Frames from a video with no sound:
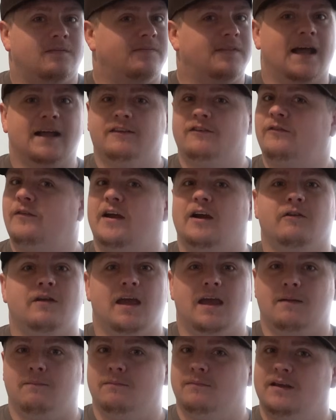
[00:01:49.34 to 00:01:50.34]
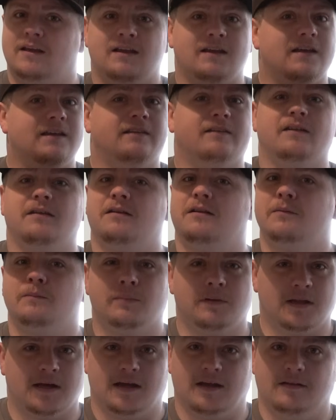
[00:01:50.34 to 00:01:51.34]
that's fair game. He is in
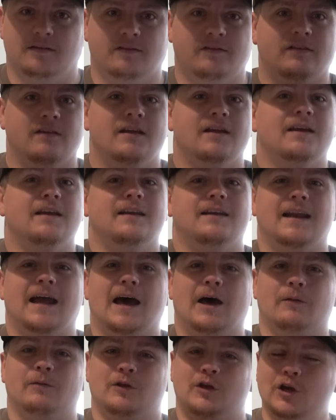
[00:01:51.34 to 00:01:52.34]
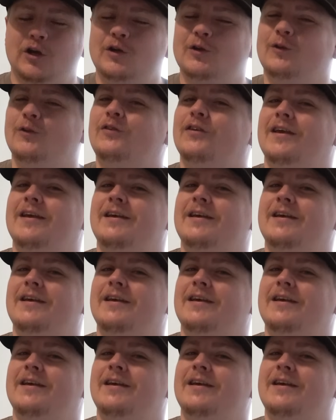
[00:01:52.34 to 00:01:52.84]
compliance. Now, the good news